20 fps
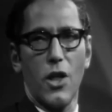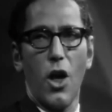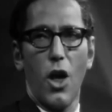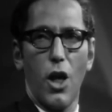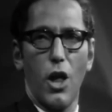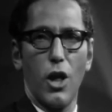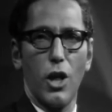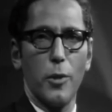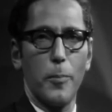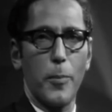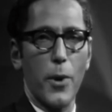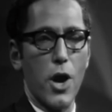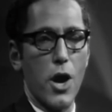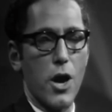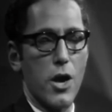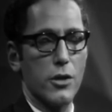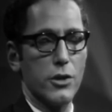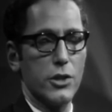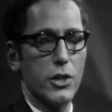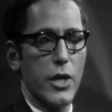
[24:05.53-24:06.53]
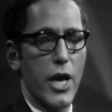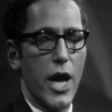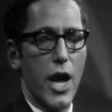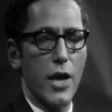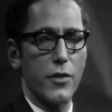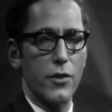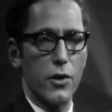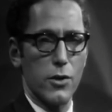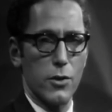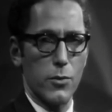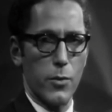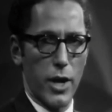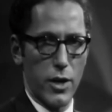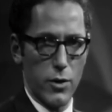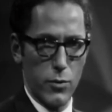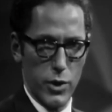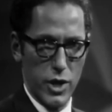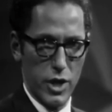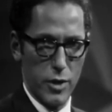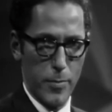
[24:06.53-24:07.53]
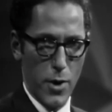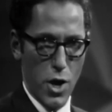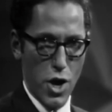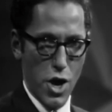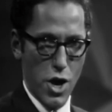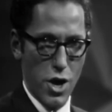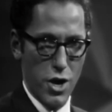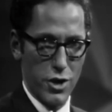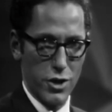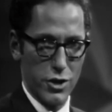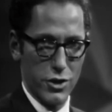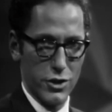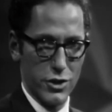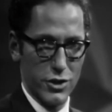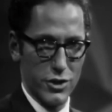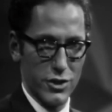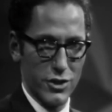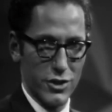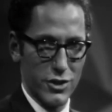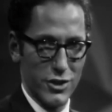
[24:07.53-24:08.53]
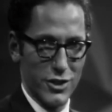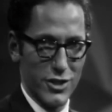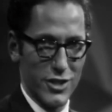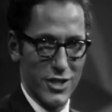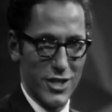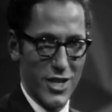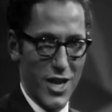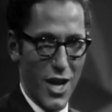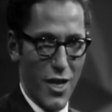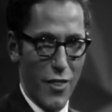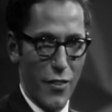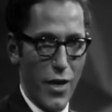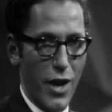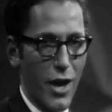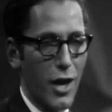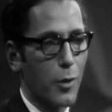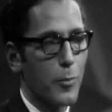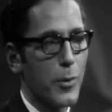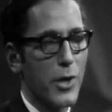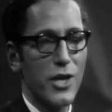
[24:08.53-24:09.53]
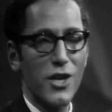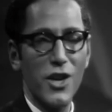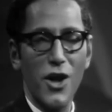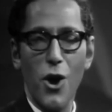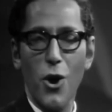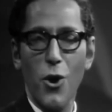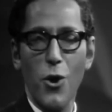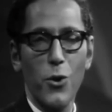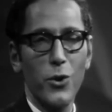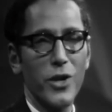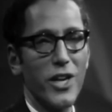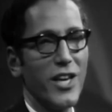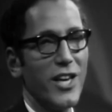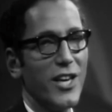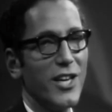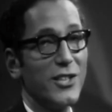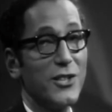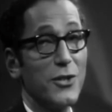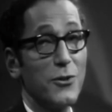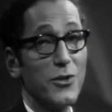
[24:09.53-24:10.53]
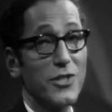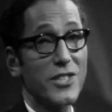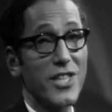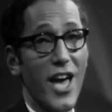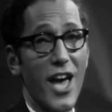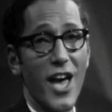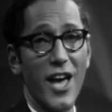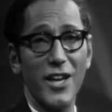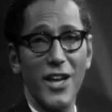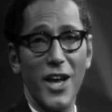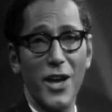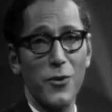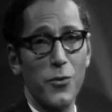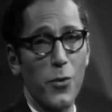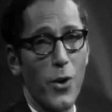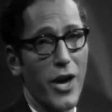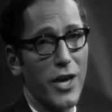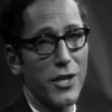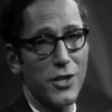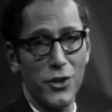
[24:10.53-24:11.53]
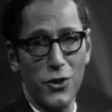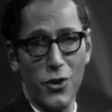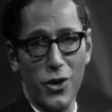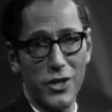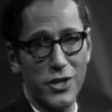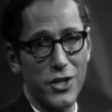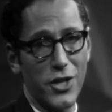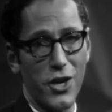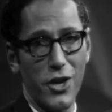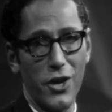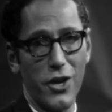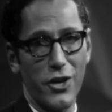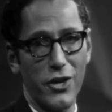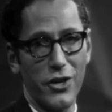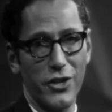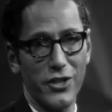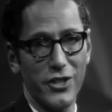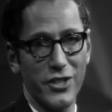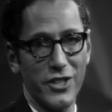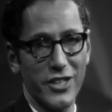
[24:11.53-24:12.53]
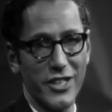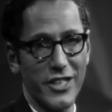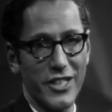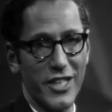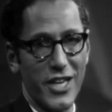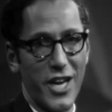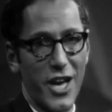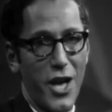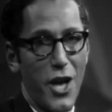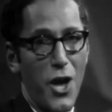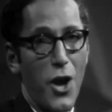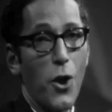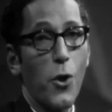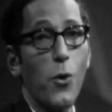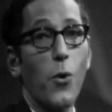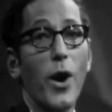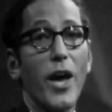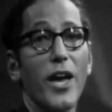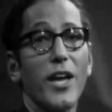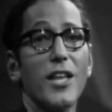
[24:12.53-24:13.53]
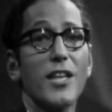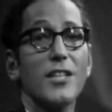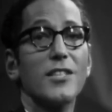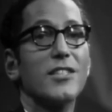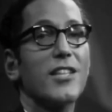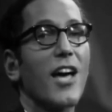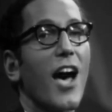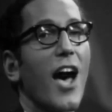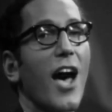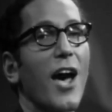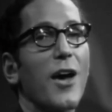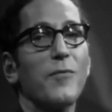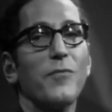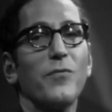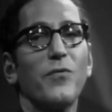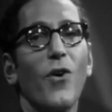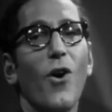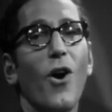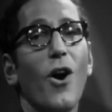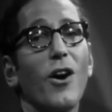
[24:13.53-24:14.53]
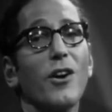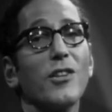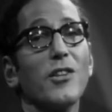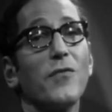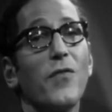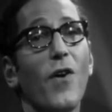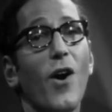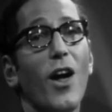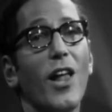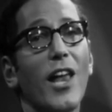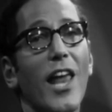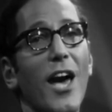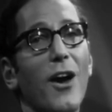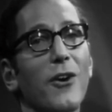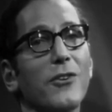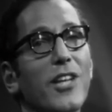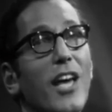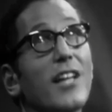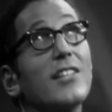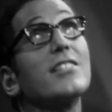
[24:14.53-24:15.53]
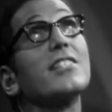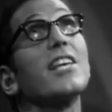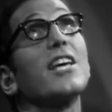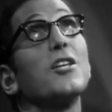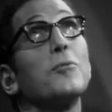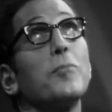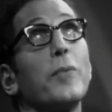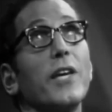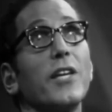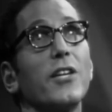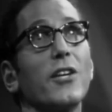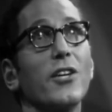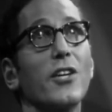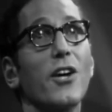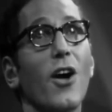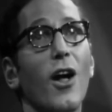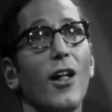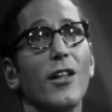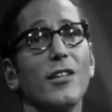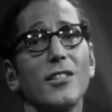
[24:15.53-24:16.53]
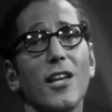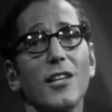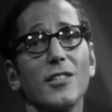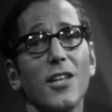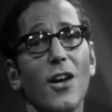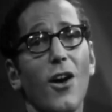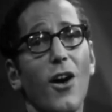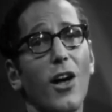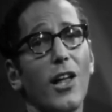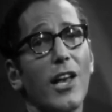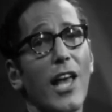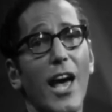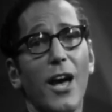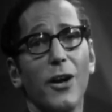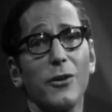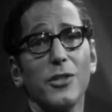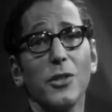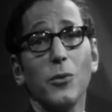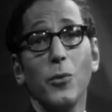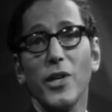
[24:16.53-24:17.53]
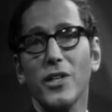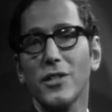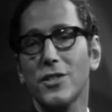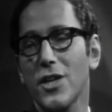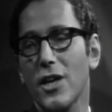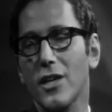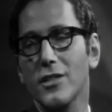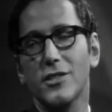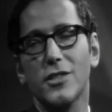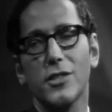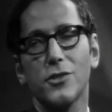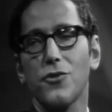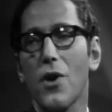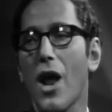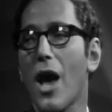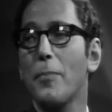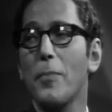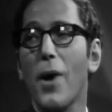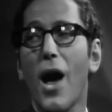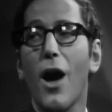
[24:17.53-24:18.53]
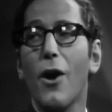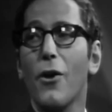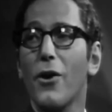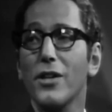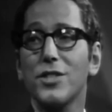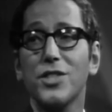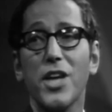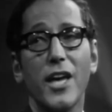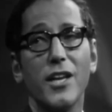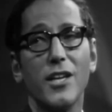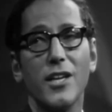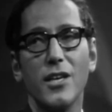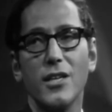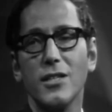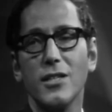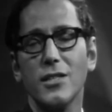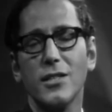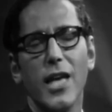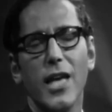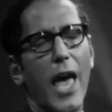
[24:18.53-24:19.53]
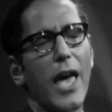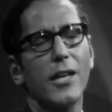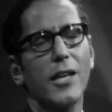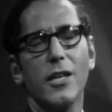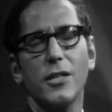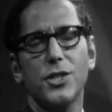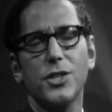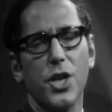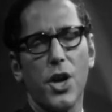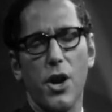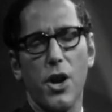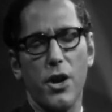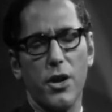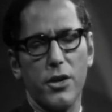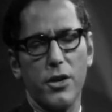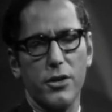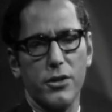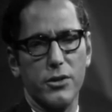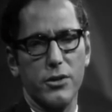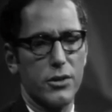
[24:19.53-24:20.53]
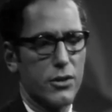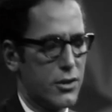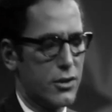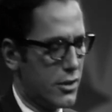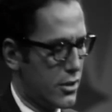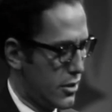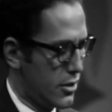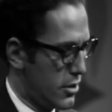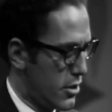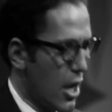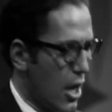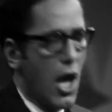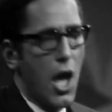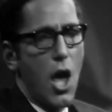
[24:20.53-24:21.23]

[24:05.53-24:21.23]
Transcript: all burn together when we burn. There'll be no need to stand and wait your turn. When it's time for the fallout and St. Peter calls us all out, we'll just drop our agendas and adjourn.